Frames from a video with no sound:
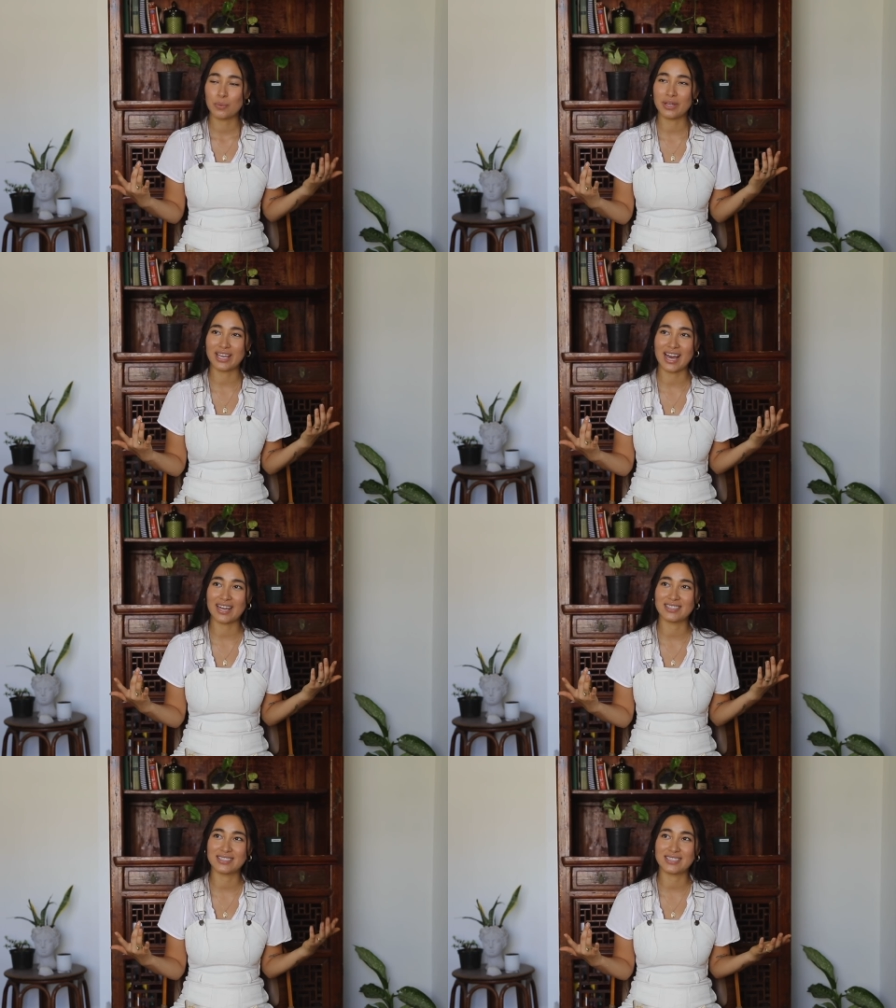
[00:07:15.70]
we
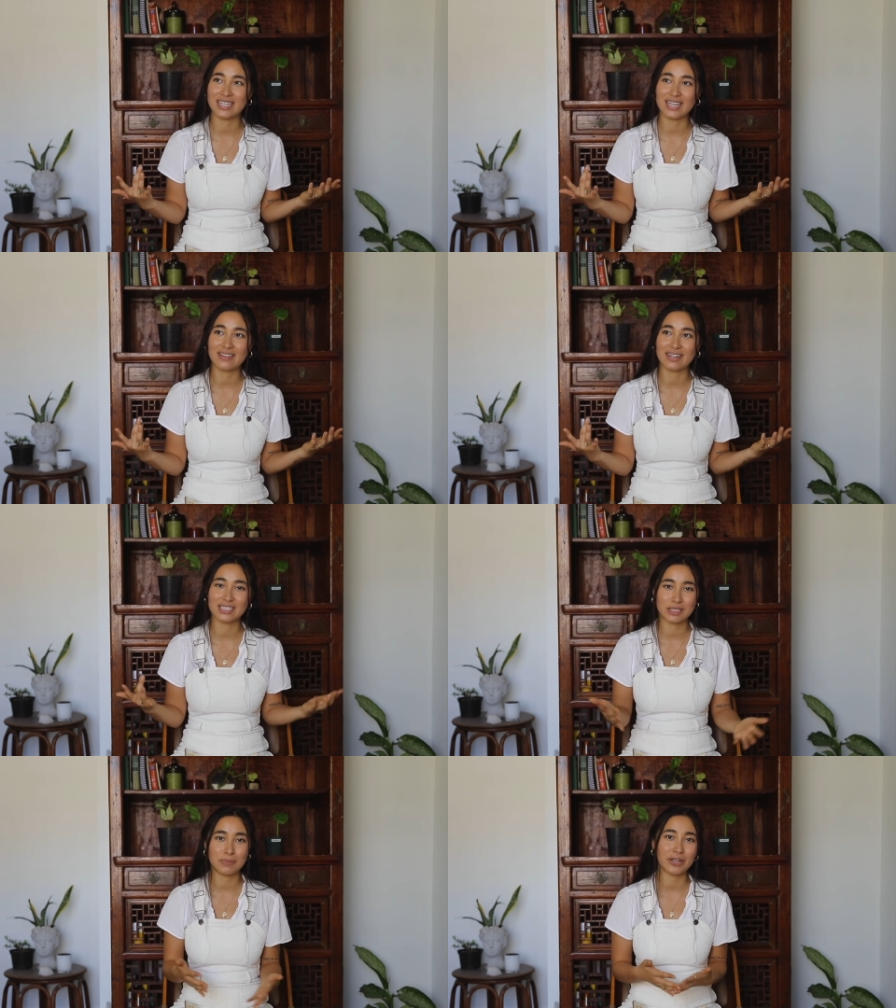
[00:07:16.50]
can see
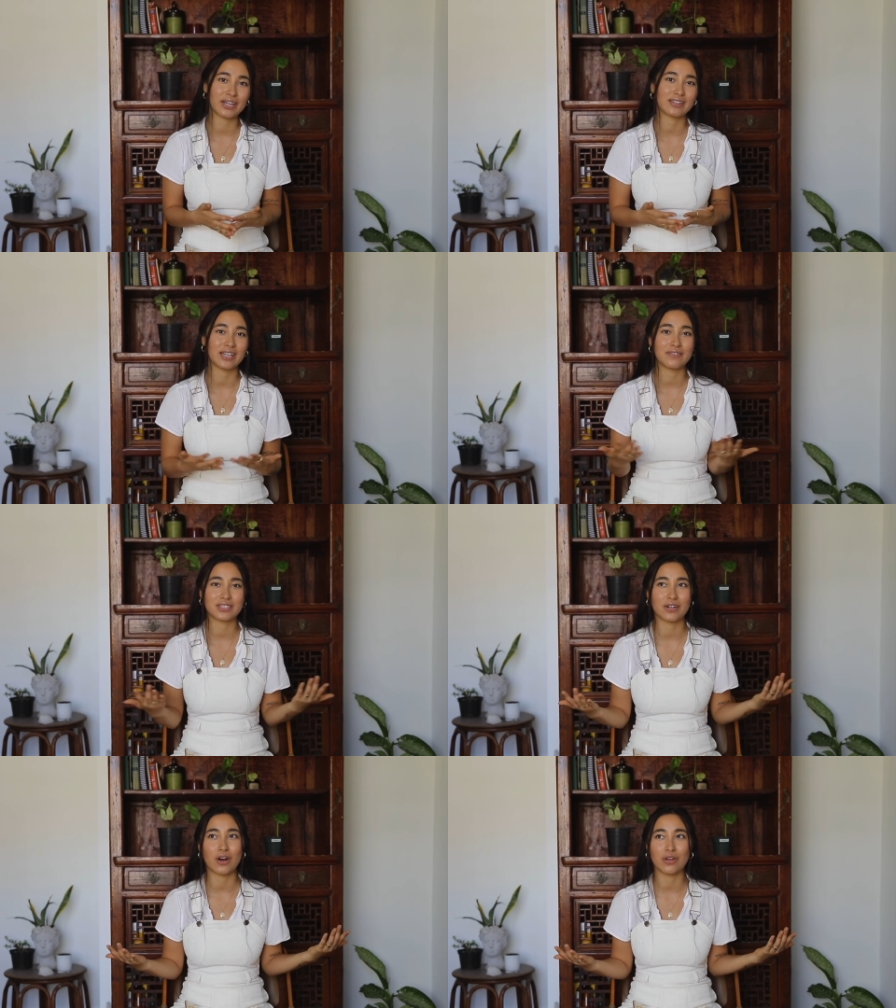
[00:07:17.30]
that spirit
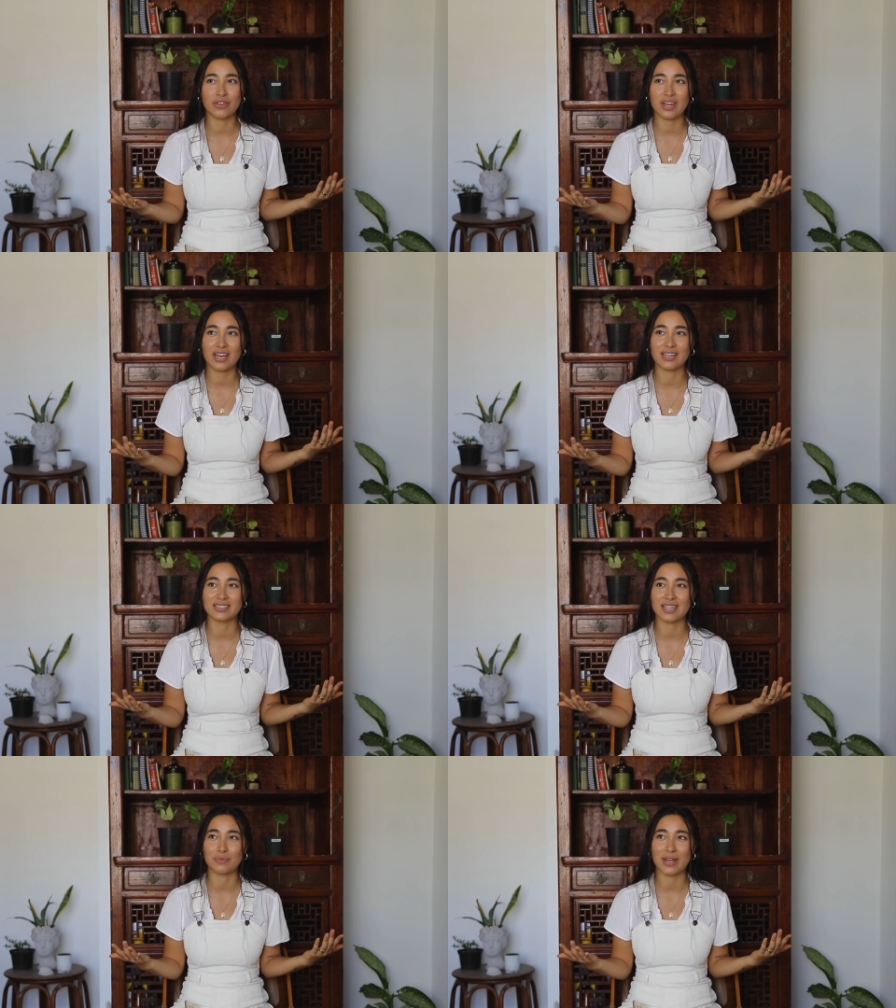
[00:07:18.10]
lives in all
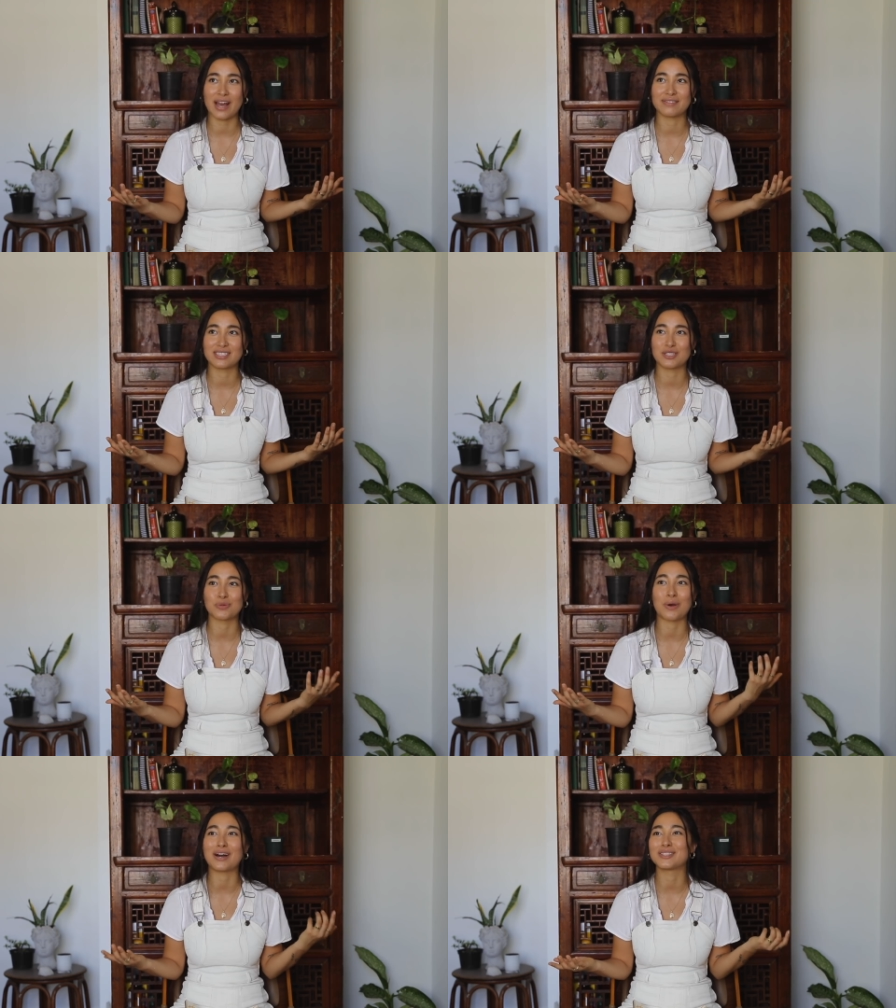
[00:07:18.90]
things, and we have such
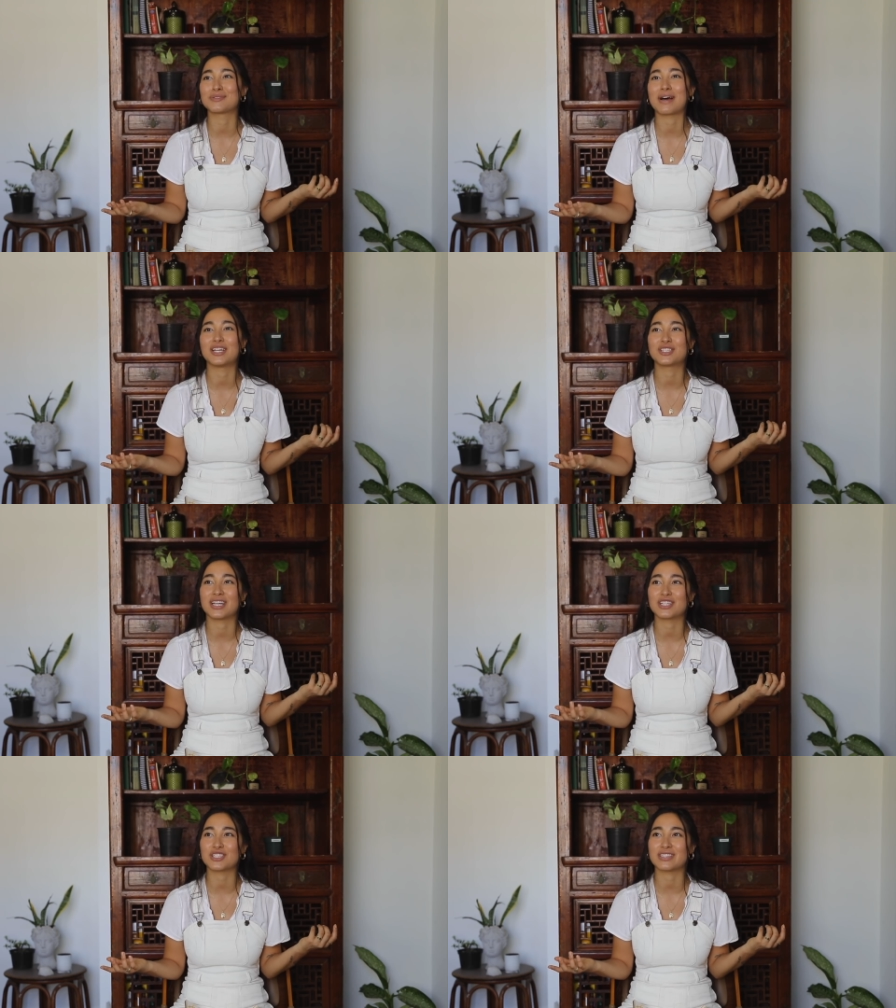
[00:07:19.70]
a wild
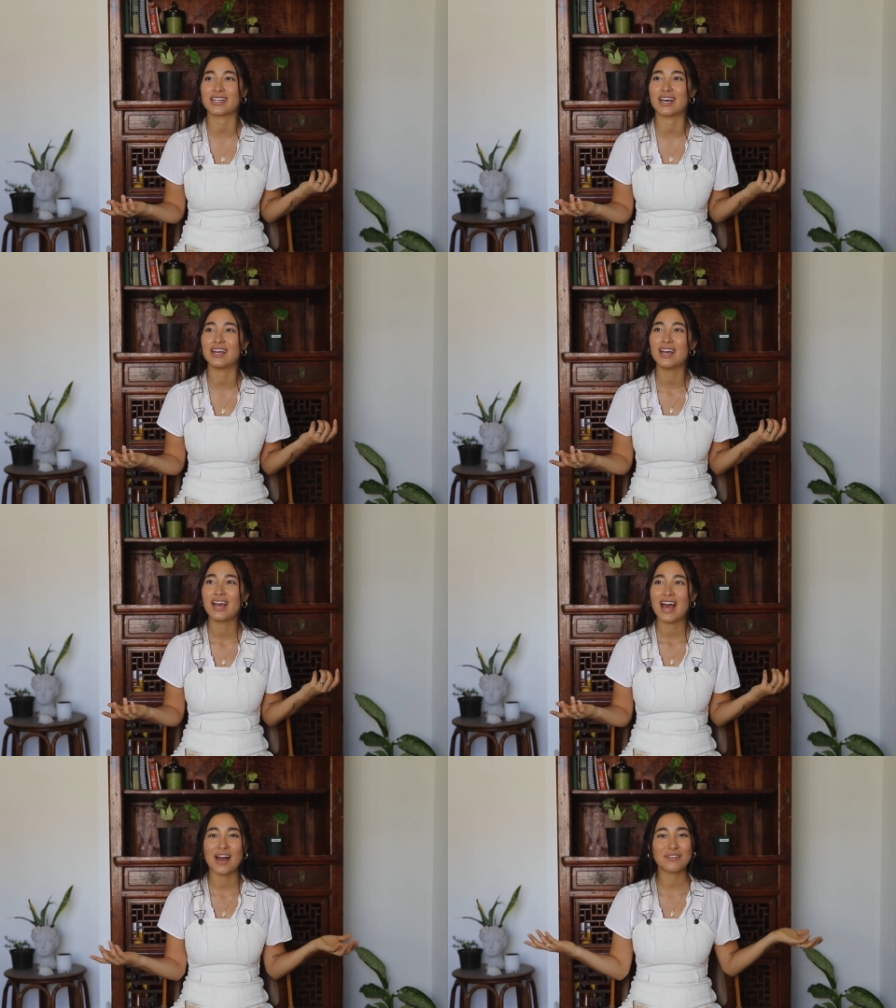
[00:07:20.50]
imagination that
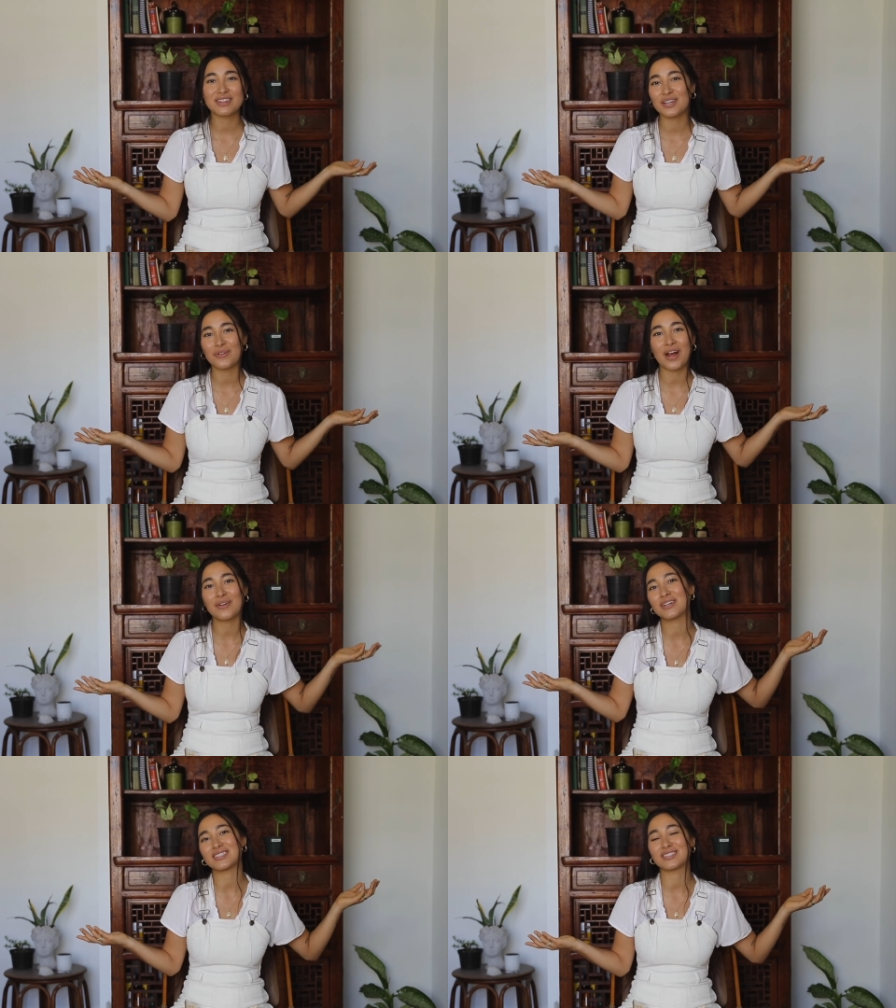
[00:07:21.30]
everything
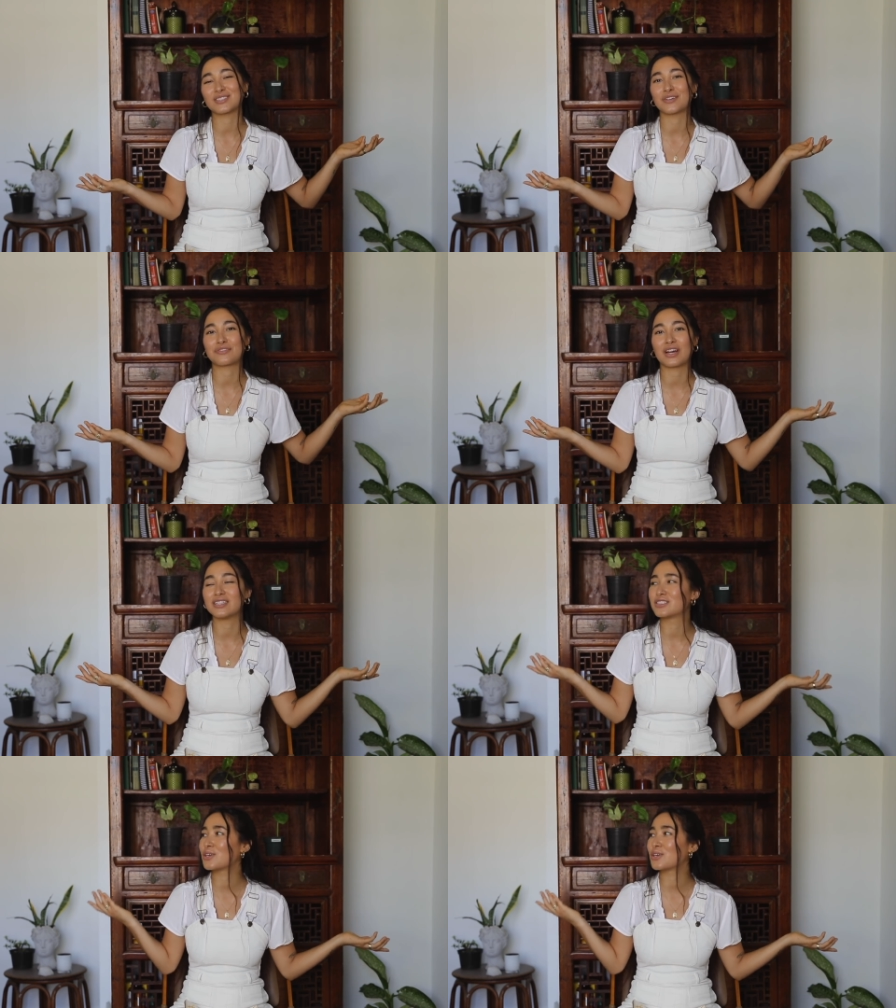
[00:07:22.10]
around us is our friends.